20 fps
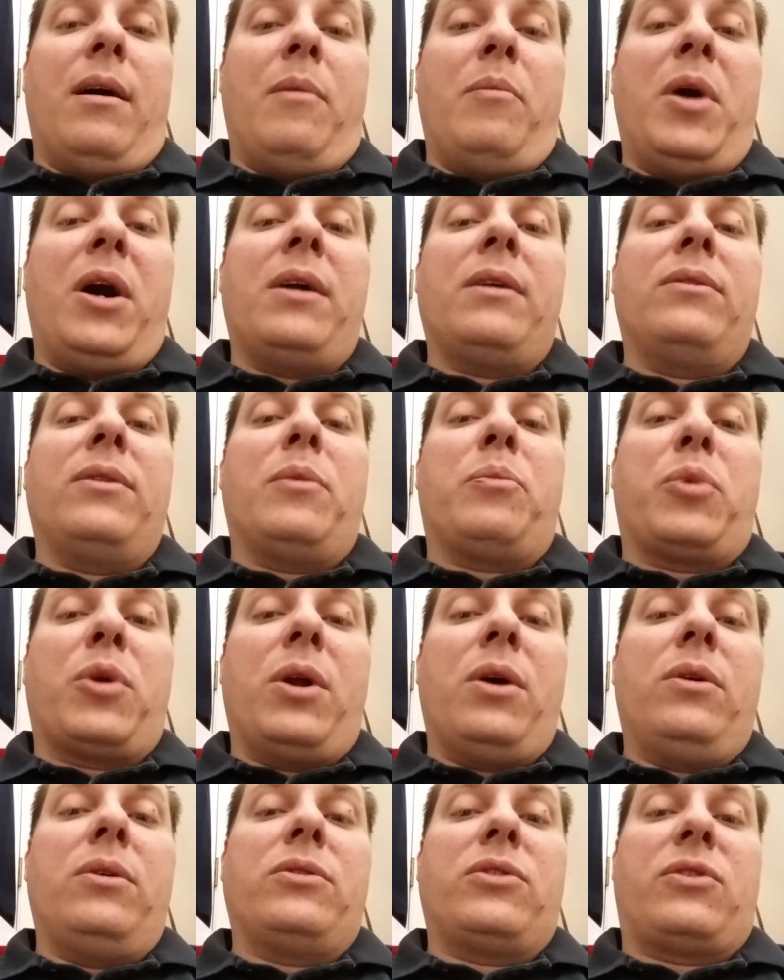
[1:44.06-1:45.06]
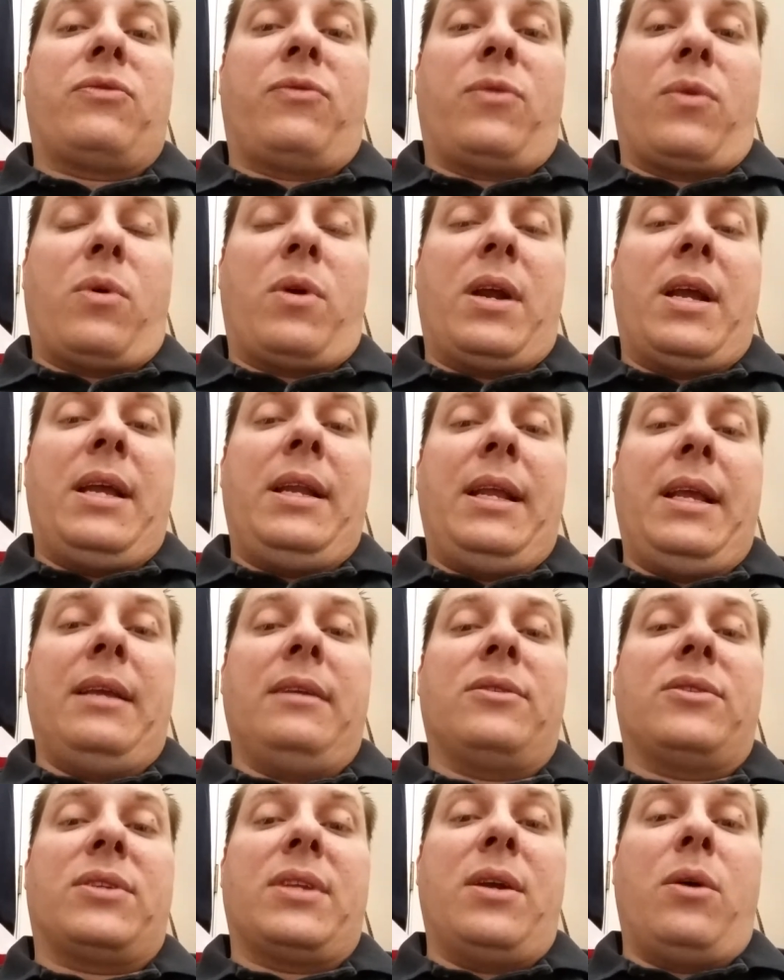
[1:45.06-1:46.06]
among the pros for it
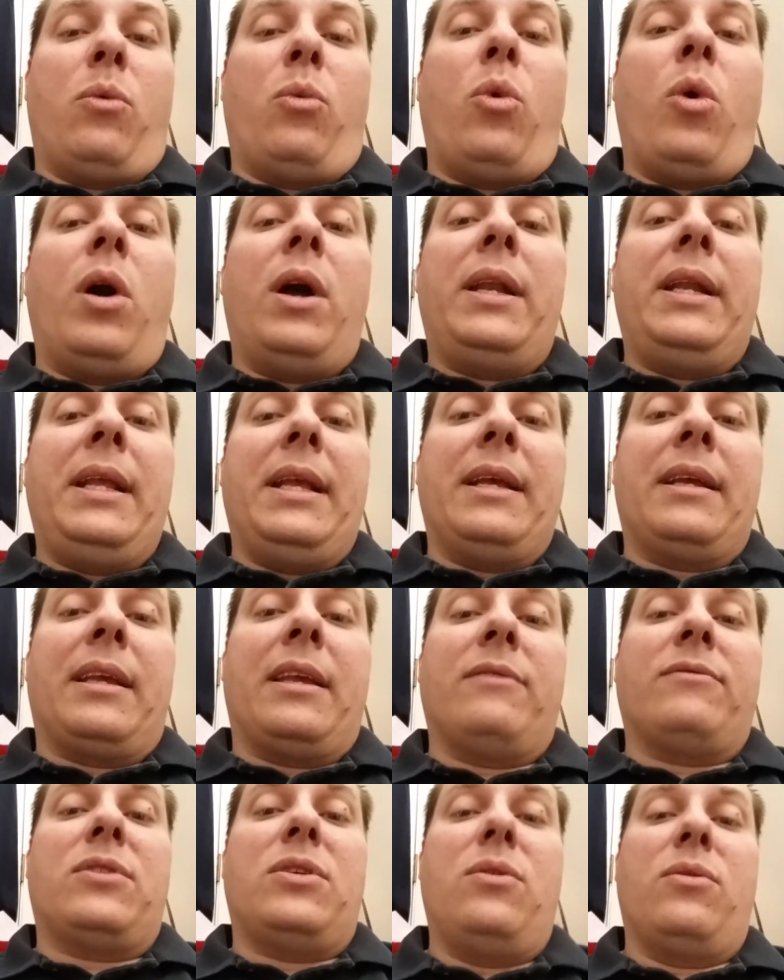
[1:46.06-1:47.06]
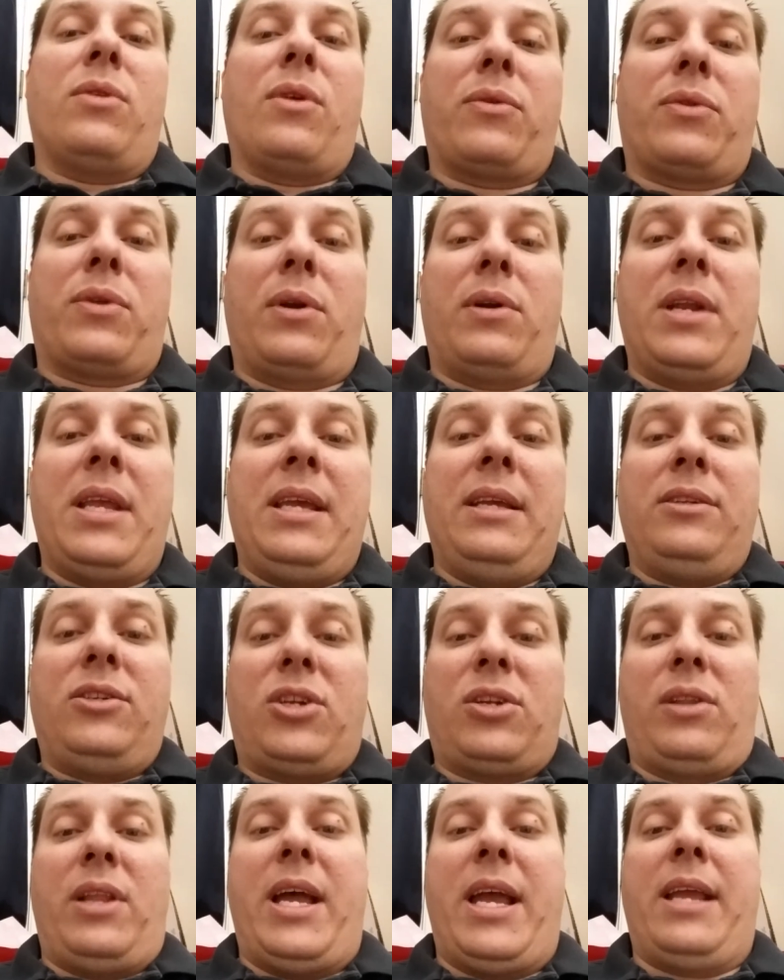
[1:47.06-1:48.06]
is that one it gives you the 30
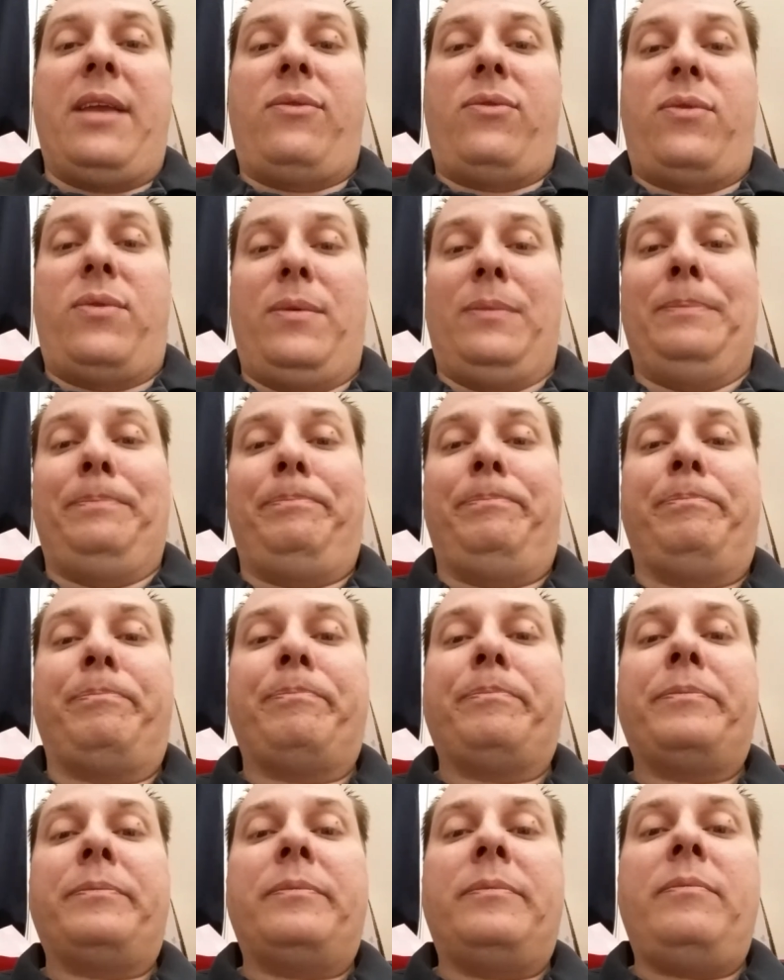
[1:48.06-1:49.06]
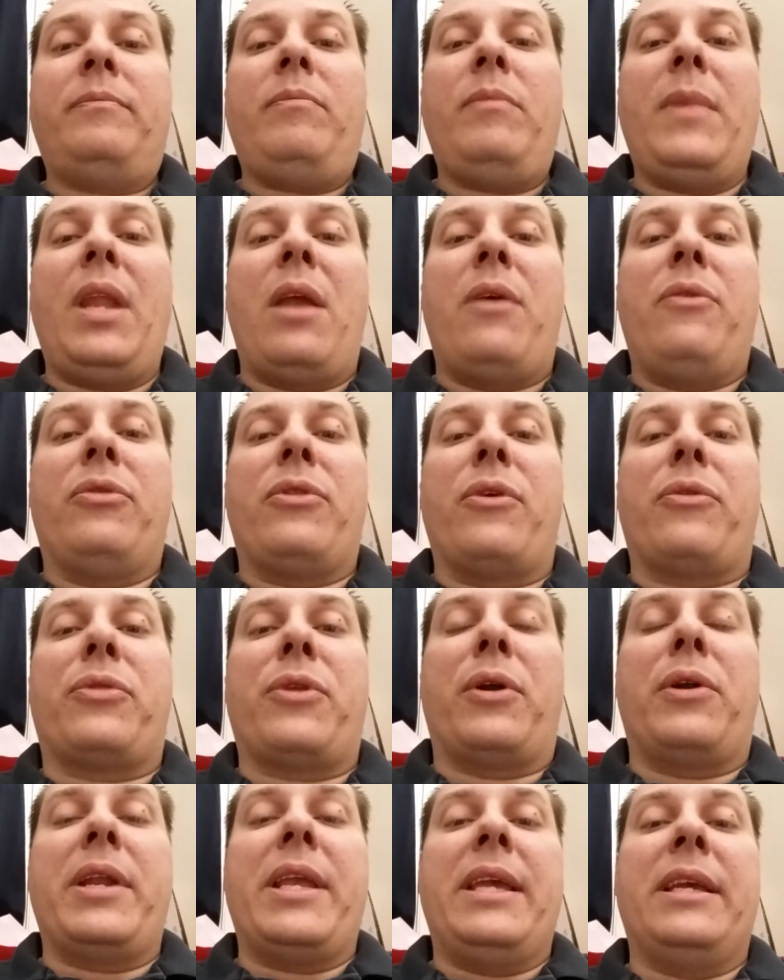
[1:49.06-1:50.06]
inch length the
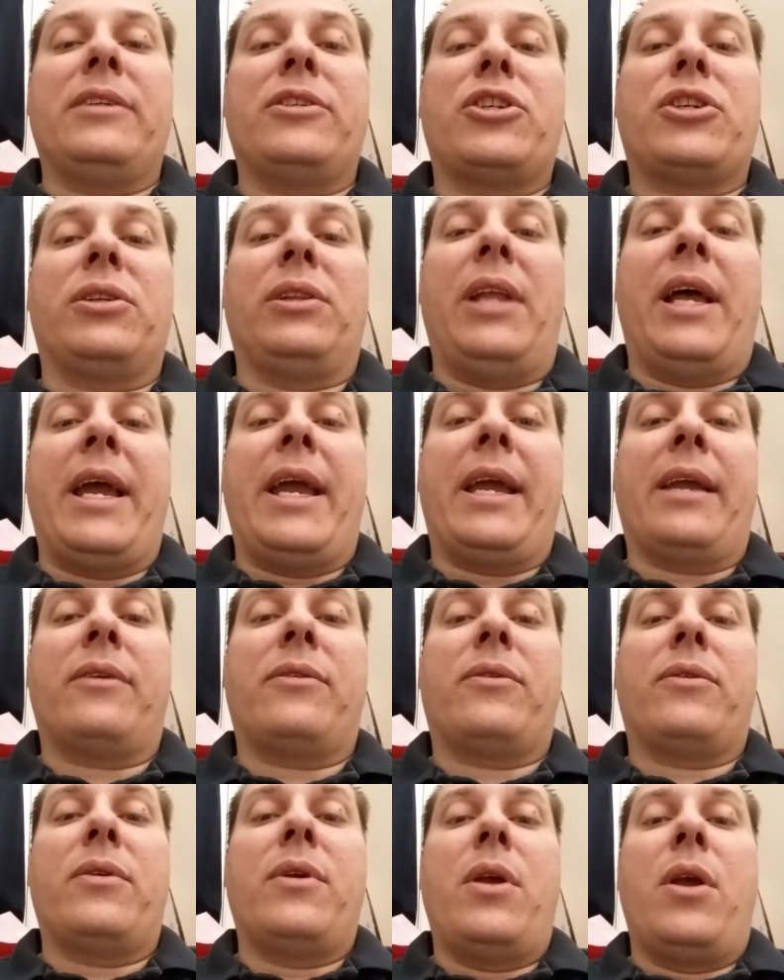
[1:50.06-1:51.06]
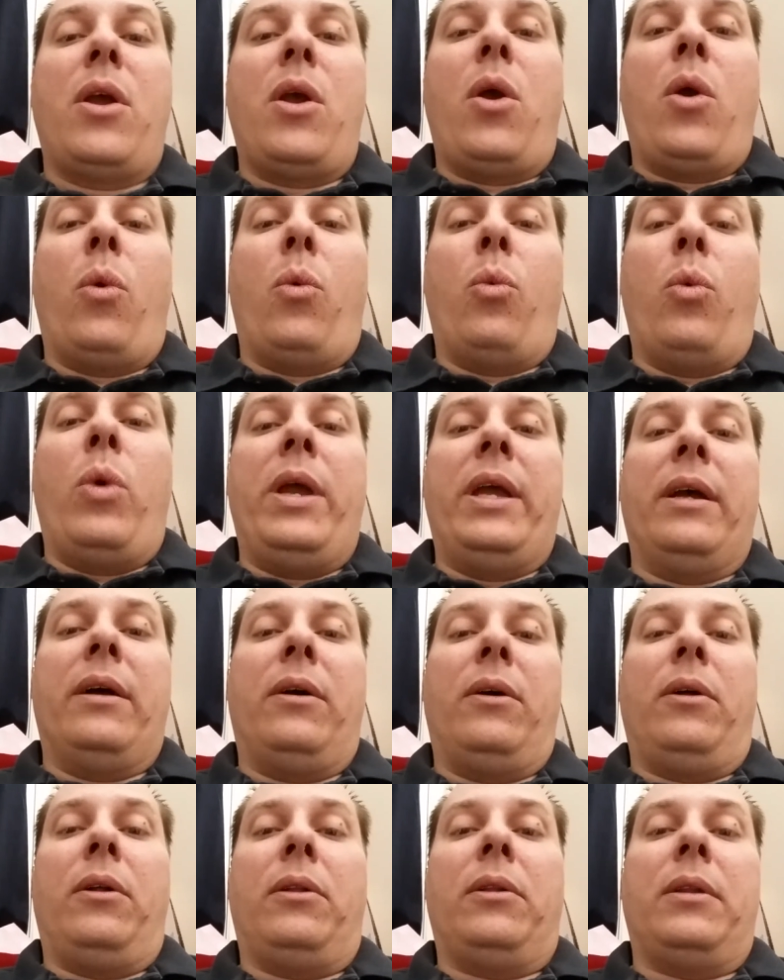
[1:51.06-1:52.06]
30 inch length
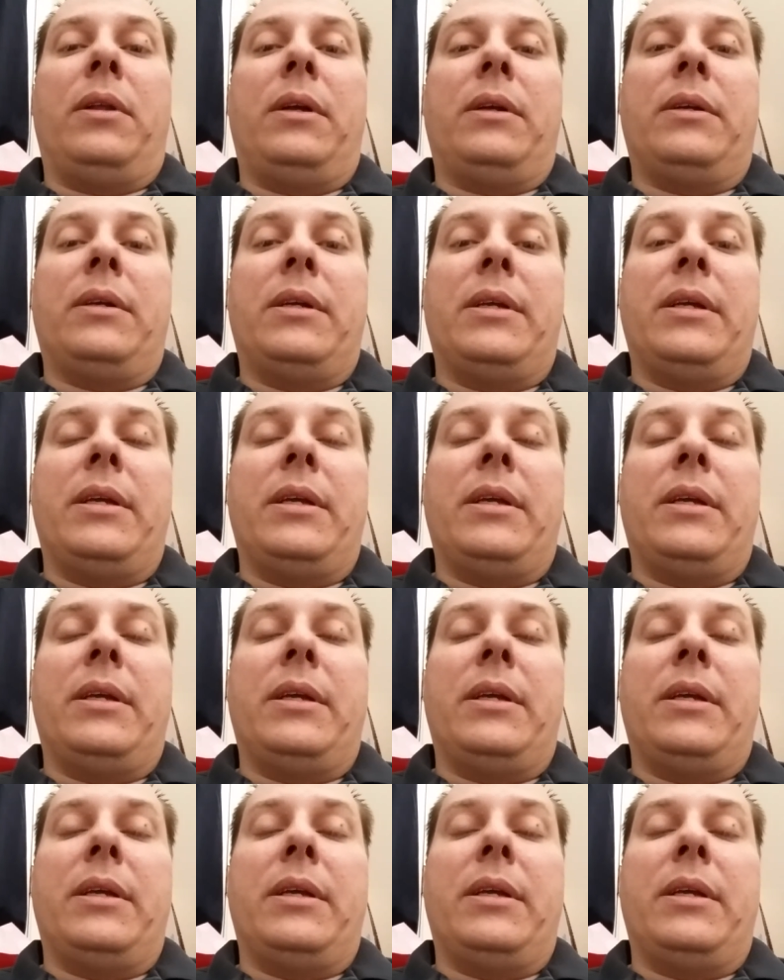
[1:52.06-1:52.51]
will